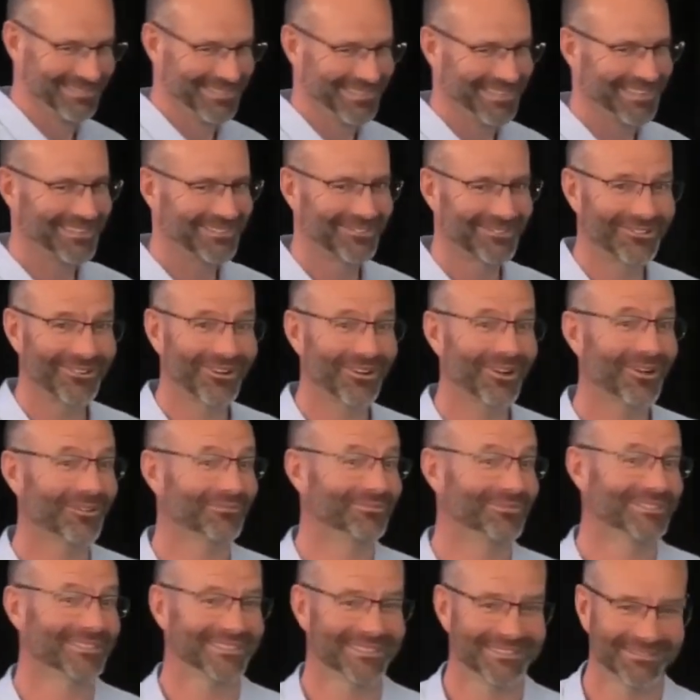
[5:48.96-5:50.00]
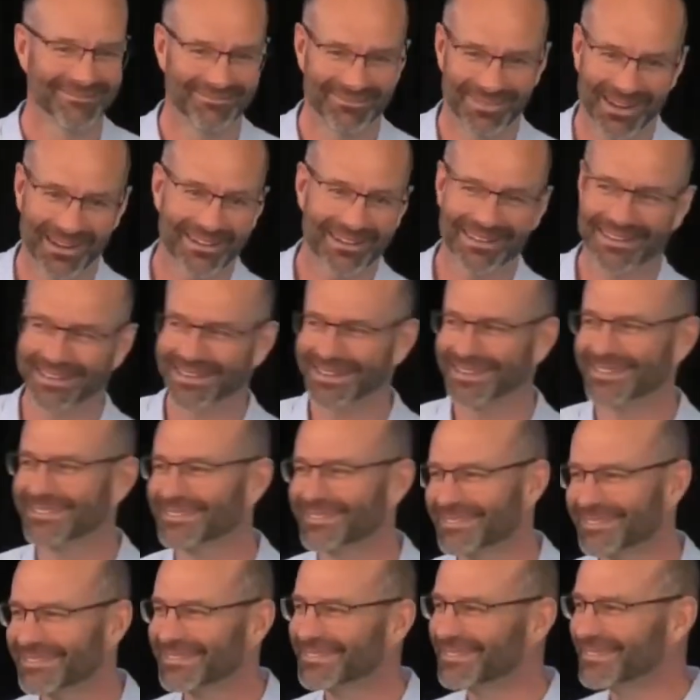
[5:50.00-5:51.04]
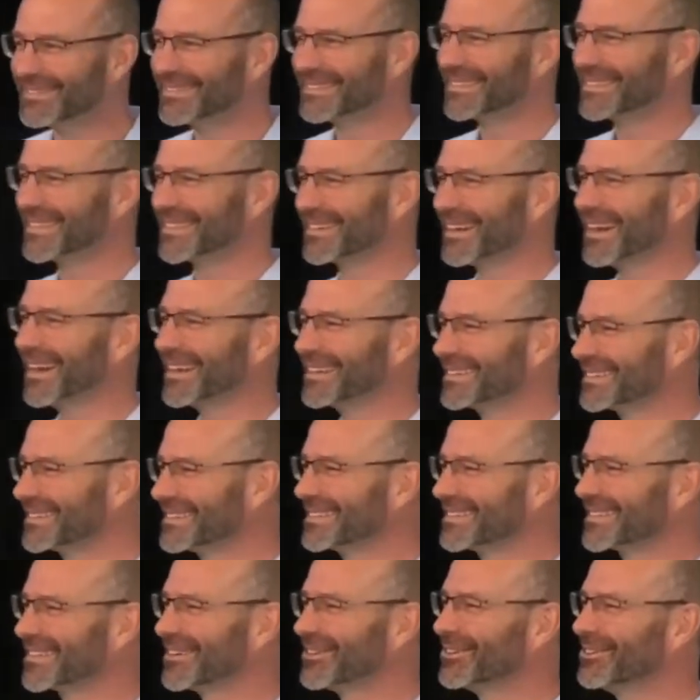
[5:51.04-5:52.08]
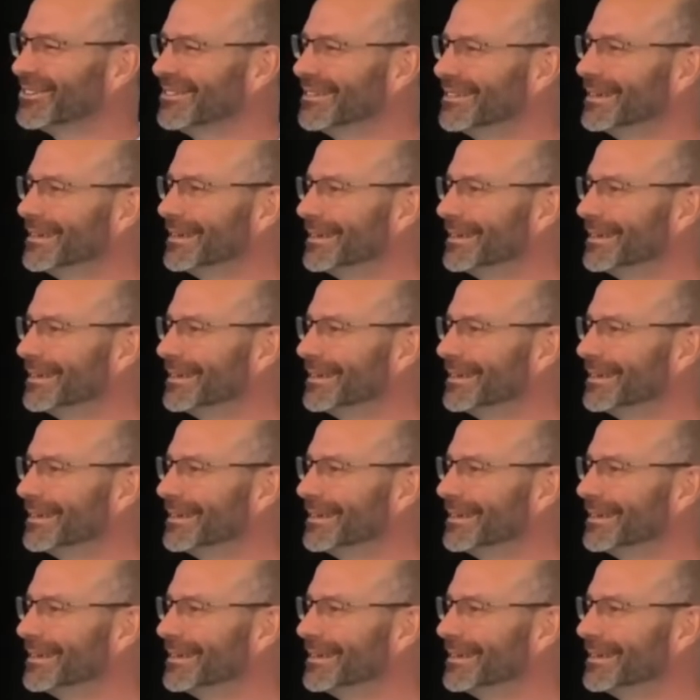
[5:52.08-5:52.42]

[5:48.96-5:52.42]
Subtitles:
It rhymes, apparently. Great. Cool.